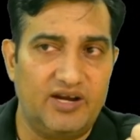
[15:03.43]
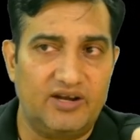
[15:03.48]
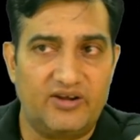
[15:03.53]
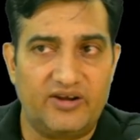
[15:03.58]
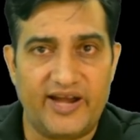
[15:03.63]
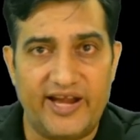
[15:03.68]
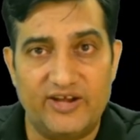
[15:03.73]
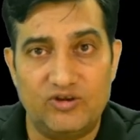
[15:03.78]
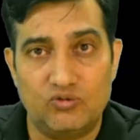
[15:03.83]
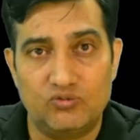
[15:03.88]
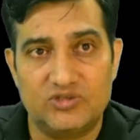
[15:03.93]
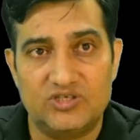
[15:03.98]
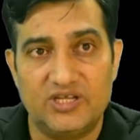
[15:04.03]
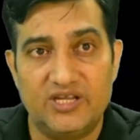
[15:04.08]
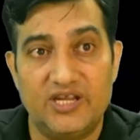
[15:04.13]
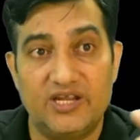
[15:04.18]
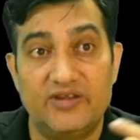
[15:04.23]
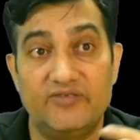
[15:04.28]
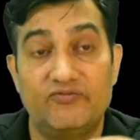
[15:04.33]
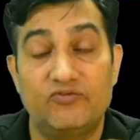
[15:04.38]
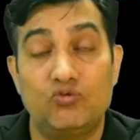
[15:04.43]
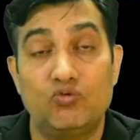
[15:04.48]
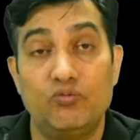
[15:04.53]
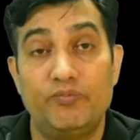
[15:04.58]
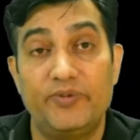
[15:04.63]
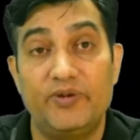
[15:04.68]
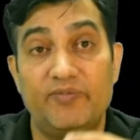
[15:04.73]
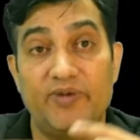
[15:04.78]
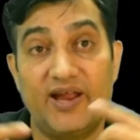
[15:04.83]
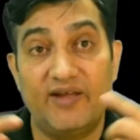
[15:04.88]
are trying to see if two
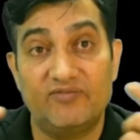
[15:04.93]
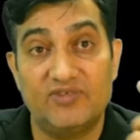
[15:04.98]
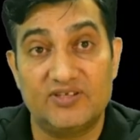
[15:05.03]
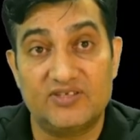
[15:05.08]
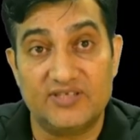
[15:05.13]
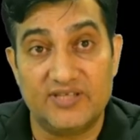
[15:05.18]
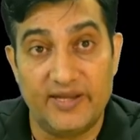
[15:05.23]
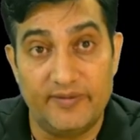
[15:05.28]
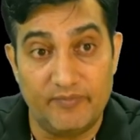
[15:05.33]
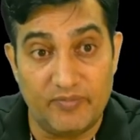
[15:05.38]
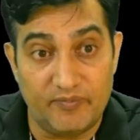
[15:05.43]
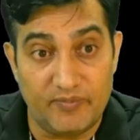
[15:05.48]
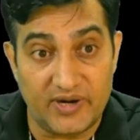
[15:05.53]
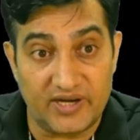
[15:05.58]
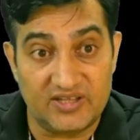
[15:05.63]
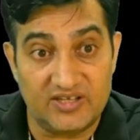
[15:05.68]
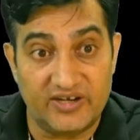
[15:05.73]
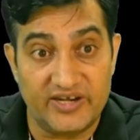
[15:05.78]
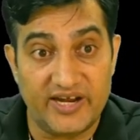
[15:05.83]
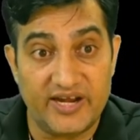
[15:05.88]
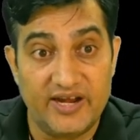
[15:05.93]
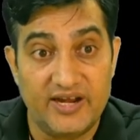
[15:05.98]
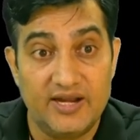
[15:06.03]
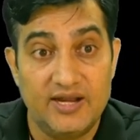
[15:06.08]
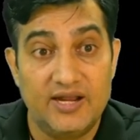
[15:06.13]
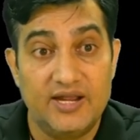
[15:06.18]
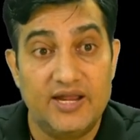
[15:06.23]
people have the same birthday.